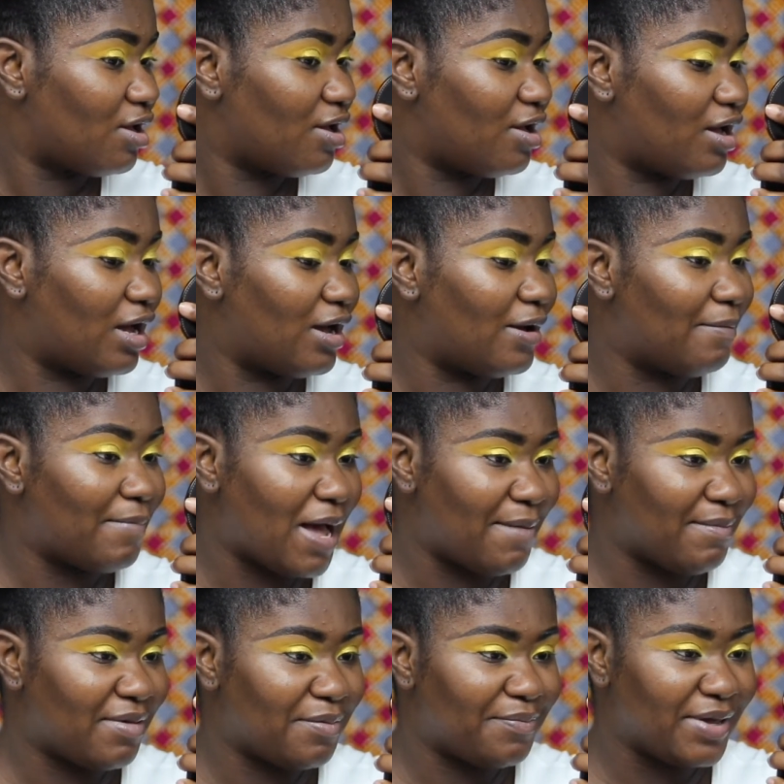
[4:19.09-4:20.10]

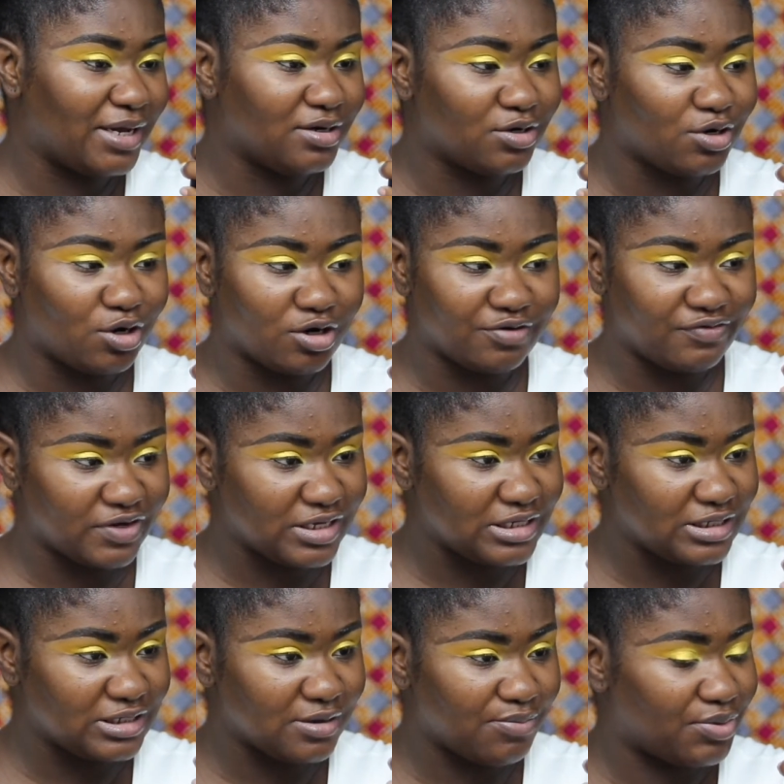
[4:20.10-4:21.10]
I'm a bit
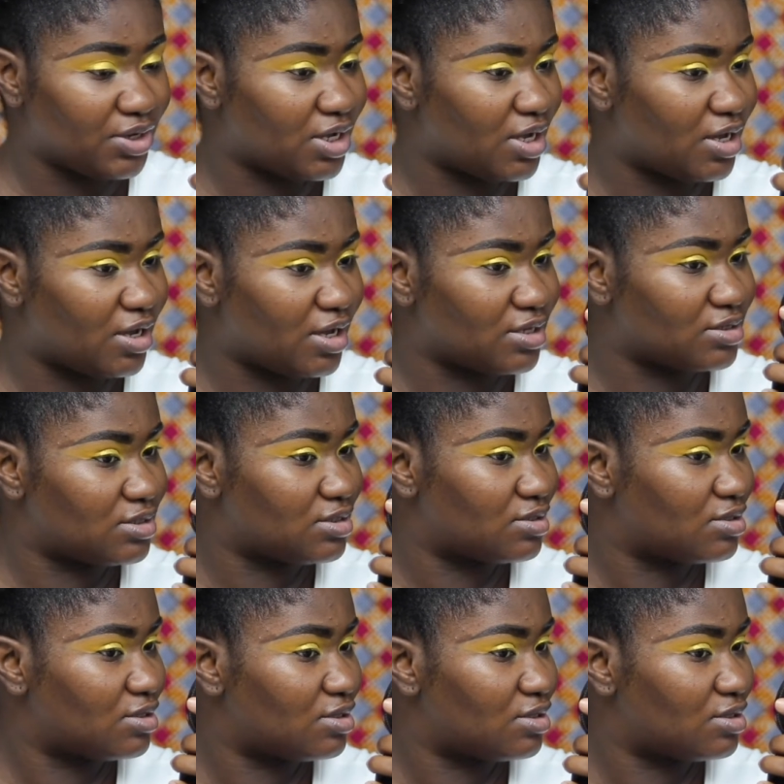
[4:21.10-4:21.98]
nervous because,